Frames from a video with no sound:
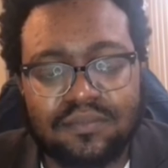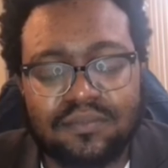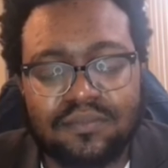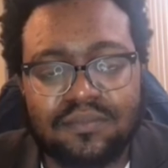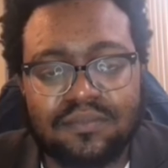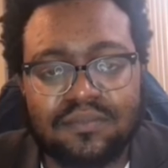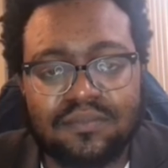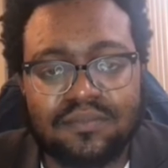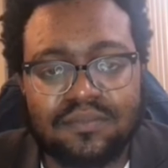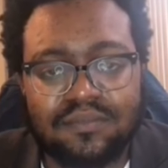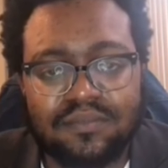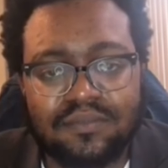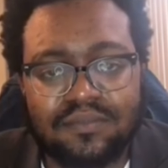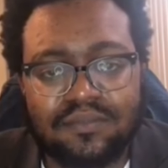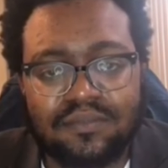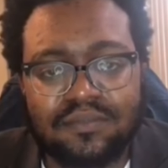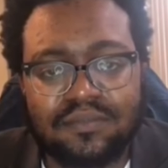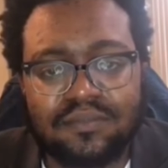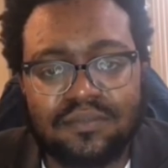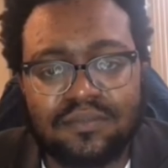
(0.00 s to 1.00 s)

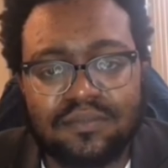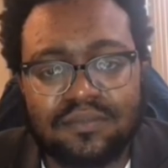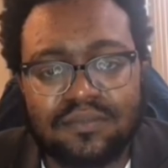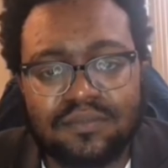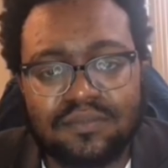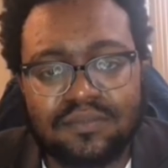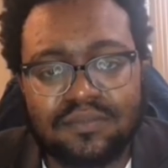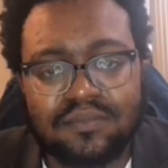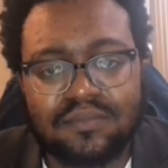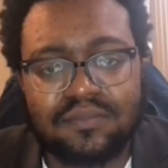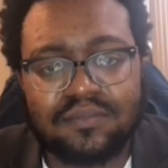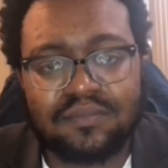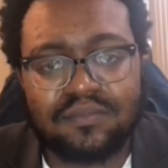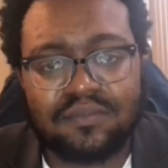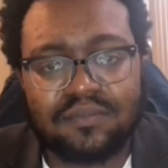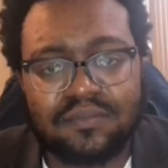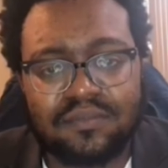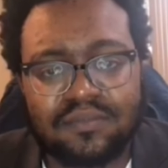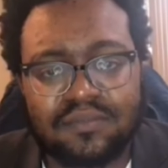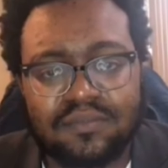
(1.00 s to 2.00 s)

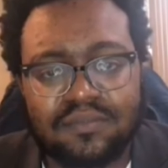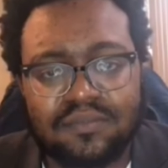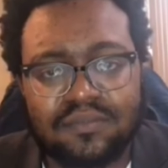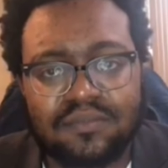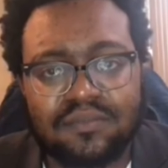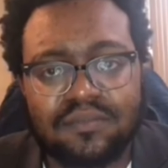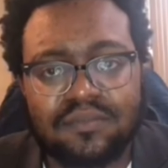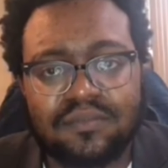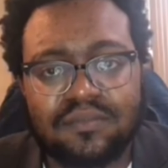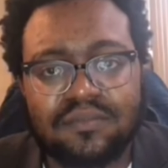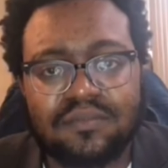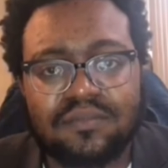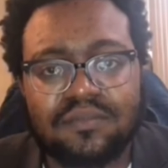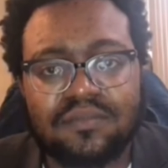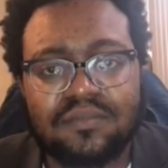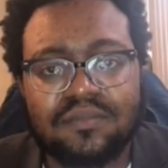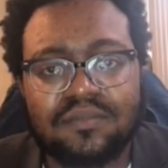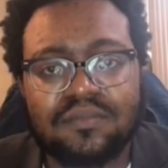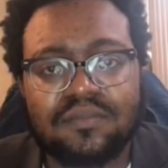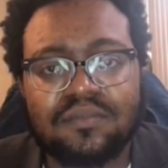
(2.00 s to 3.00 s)

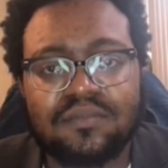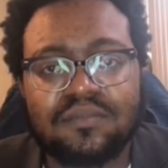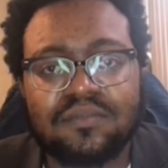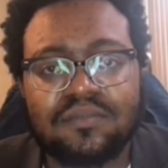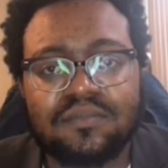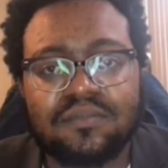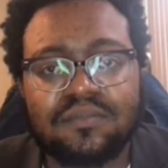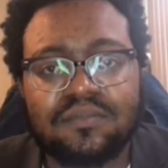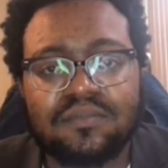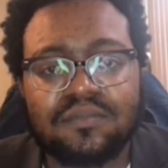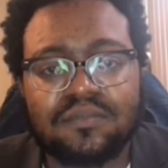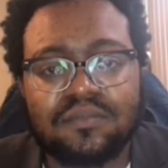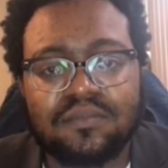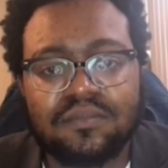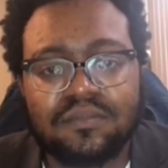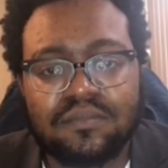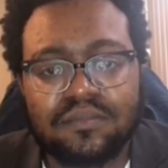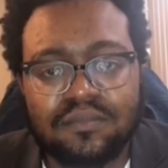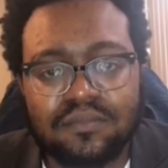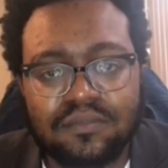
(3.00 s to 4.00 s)

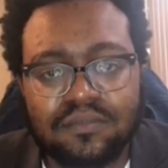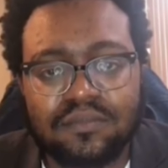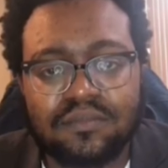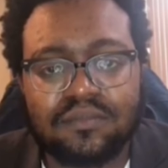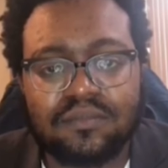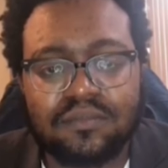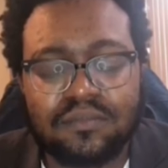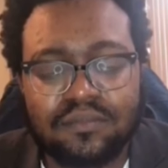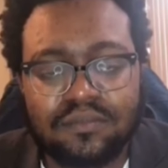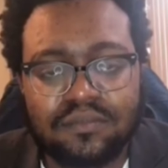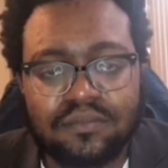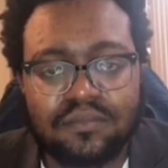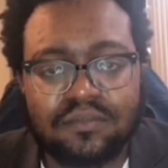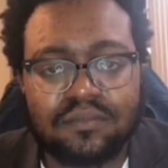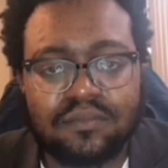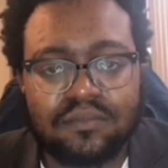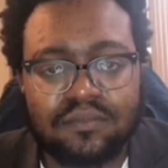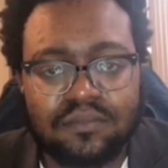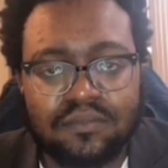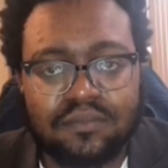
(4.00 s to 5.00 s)

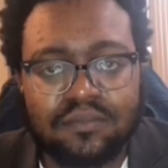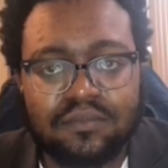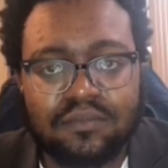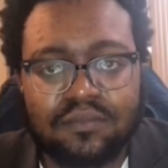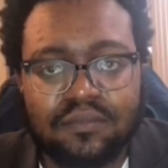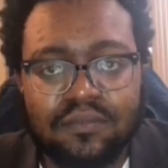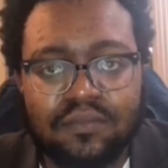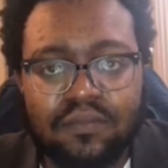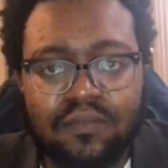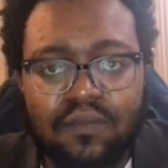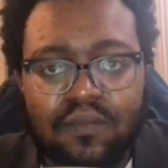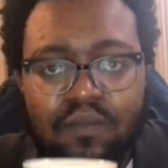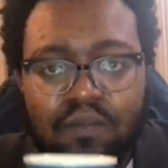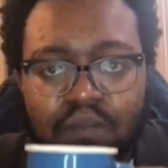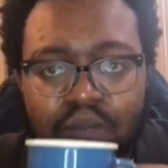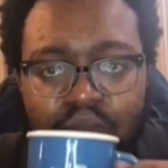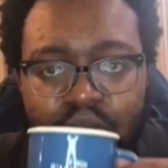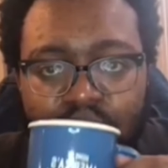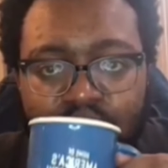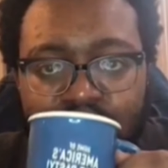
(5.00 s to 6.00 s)

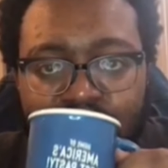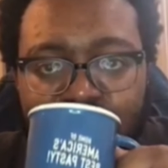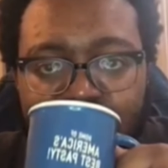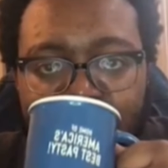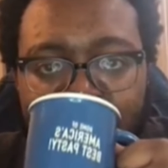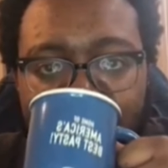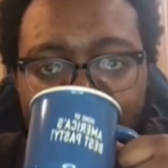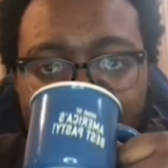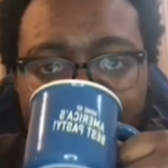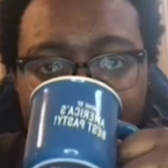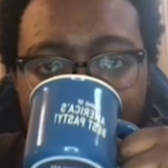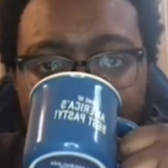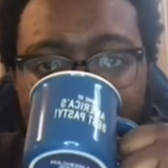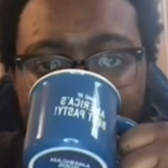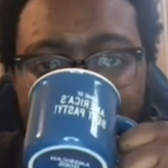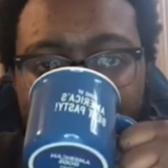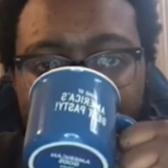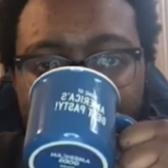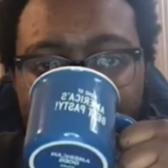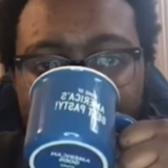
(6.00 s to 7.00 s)

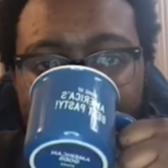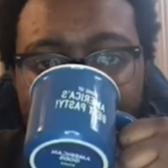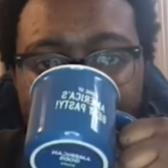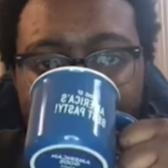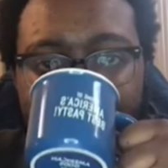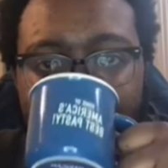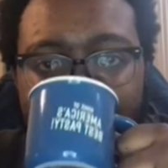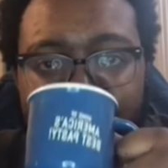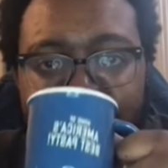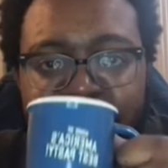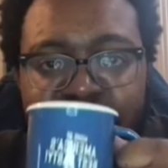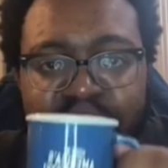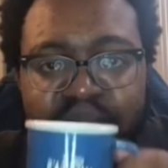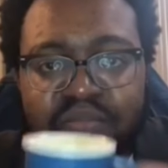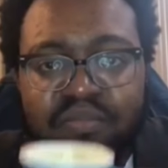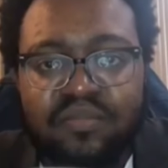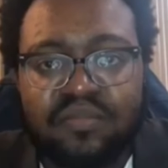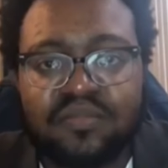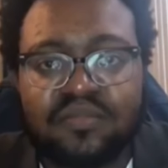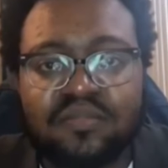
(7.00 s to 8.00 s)
[no speech]